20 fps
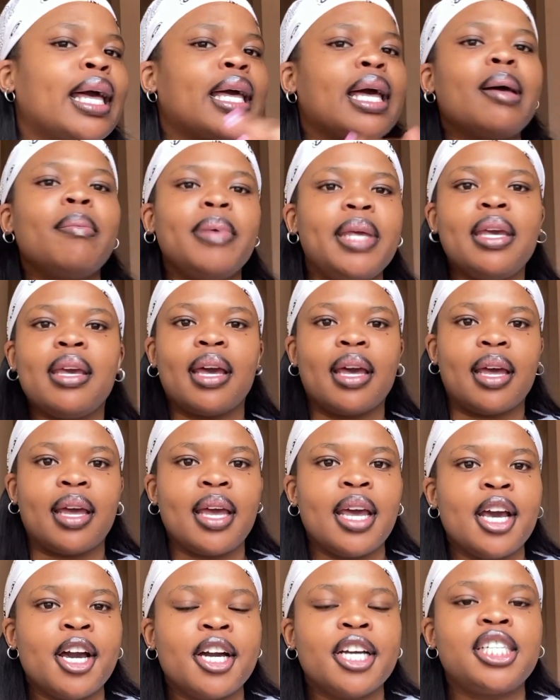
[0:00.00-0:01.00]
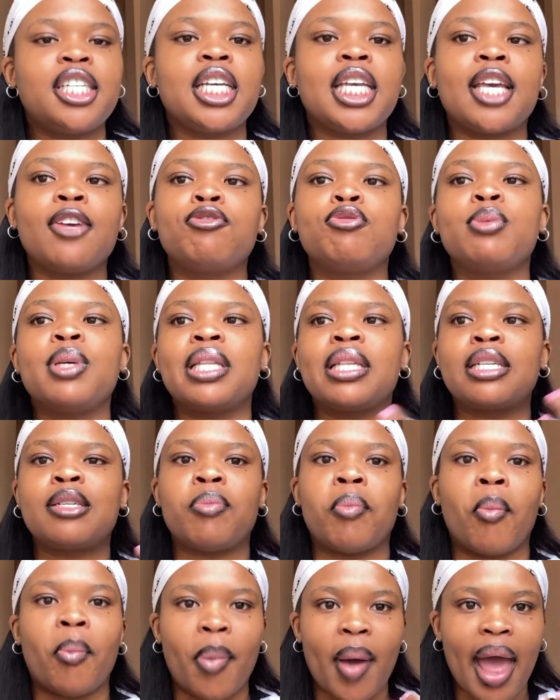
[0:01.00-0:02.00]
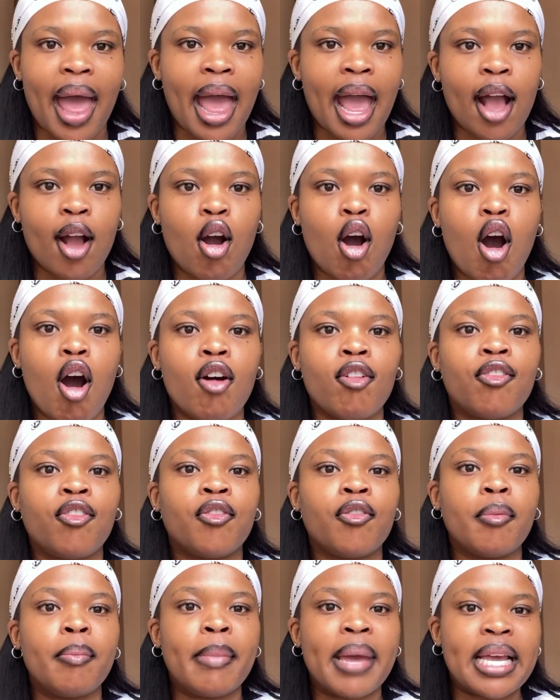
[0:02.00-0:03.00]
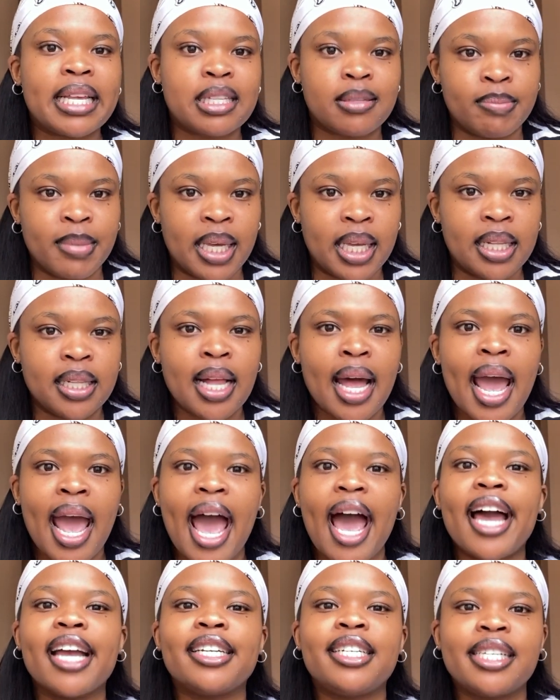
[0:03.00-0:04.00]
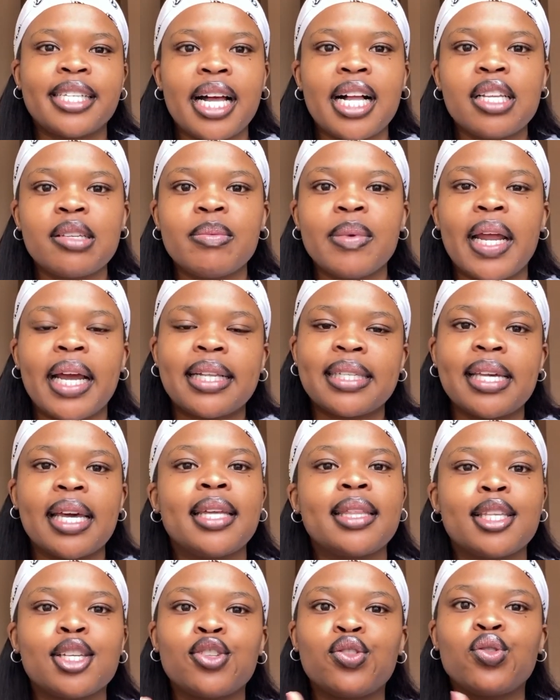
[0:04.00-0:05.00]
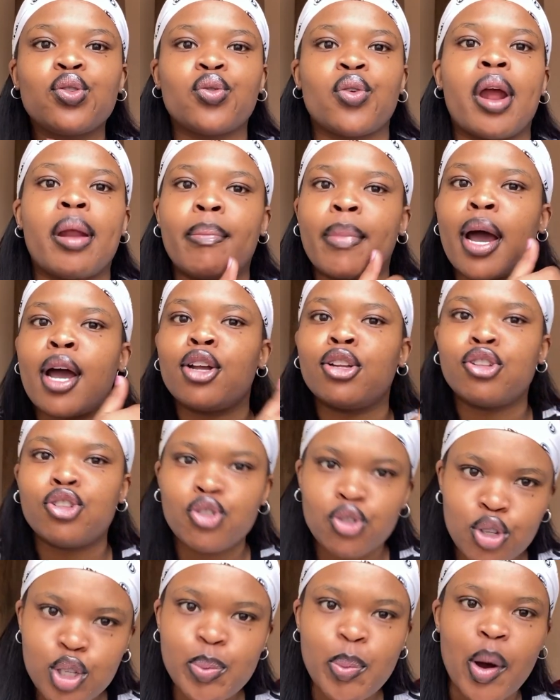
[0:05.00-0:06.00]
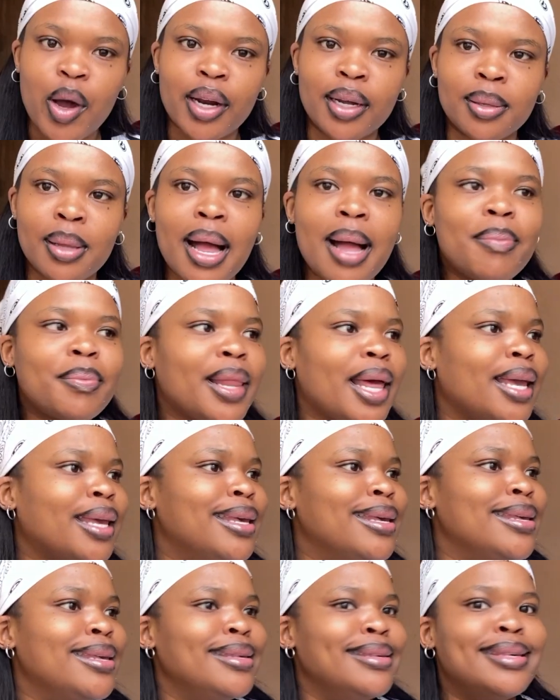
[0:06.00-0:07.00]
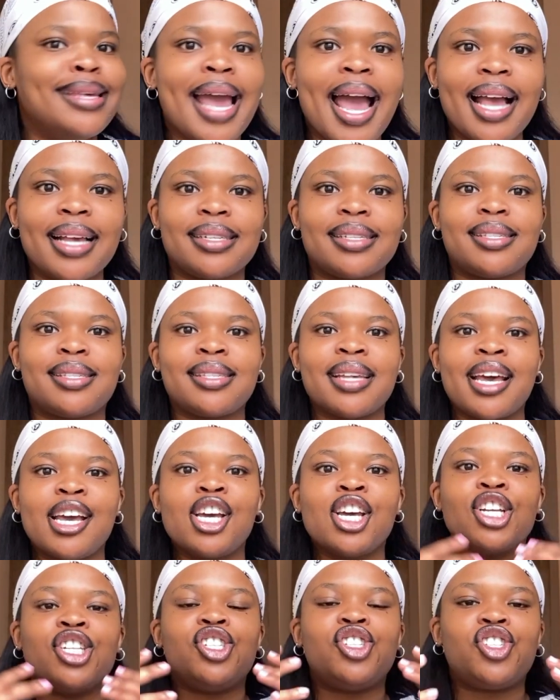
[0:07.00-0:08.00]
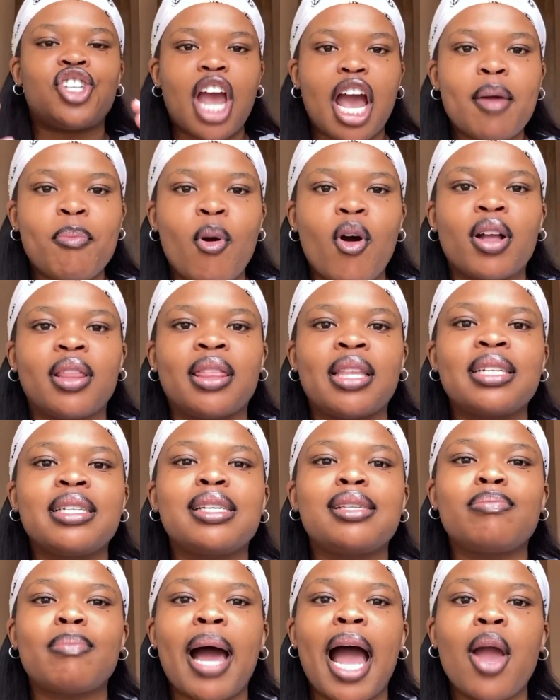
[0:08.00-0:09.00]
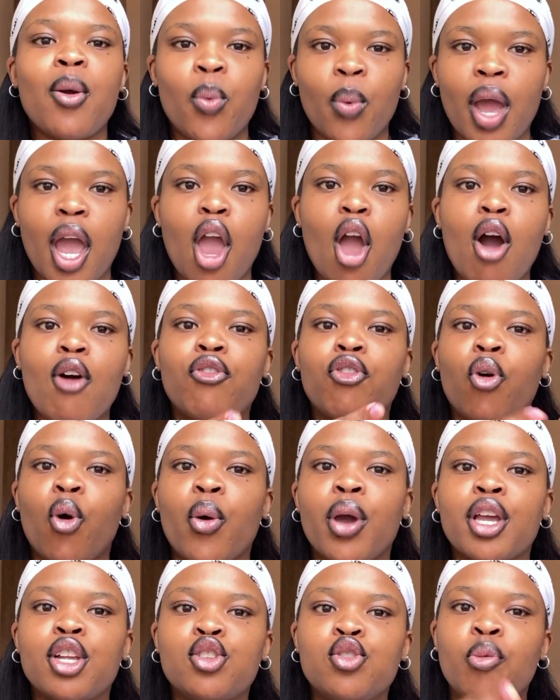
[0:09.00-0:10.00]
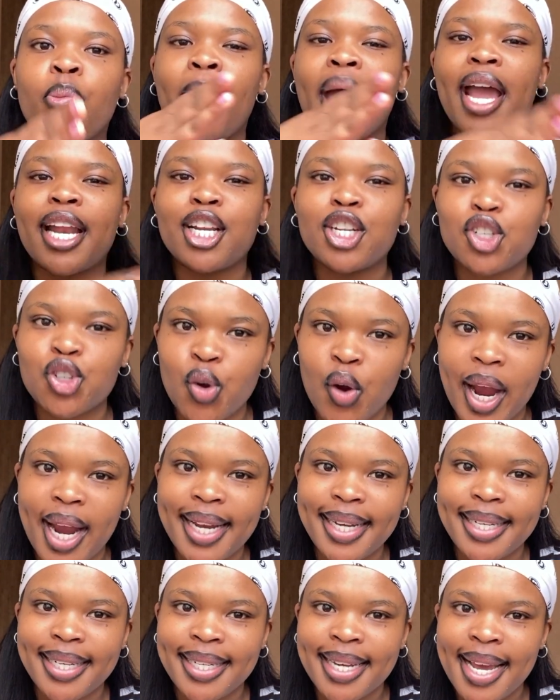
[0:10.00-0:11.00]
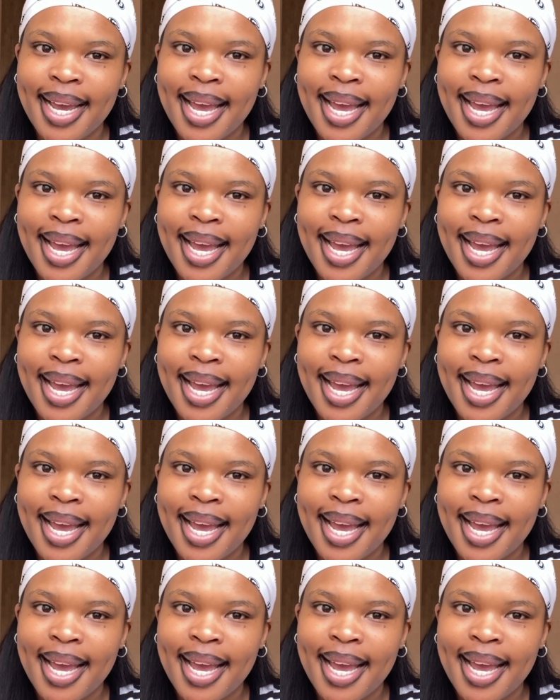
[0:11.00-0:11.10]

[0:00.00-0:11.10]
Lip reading: come here. She gives me this bag of maize meal and she tells me like, take this to grandma, juice bottle. I'm like, yes, jackpot. This is my way of going to penetrate